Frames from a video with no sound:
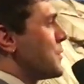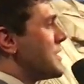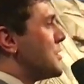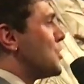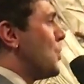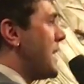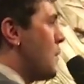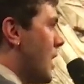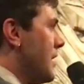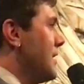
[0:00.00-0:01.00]
Was it
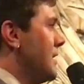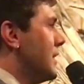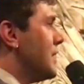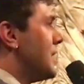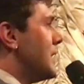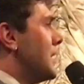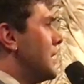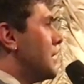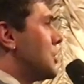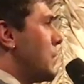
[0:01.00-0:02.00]
21?
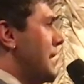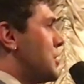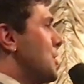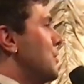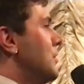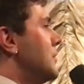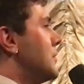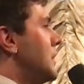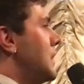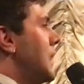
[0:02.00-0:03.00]
22?
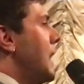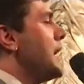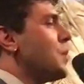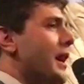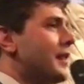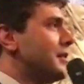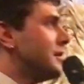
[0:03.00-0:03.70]
Anyway.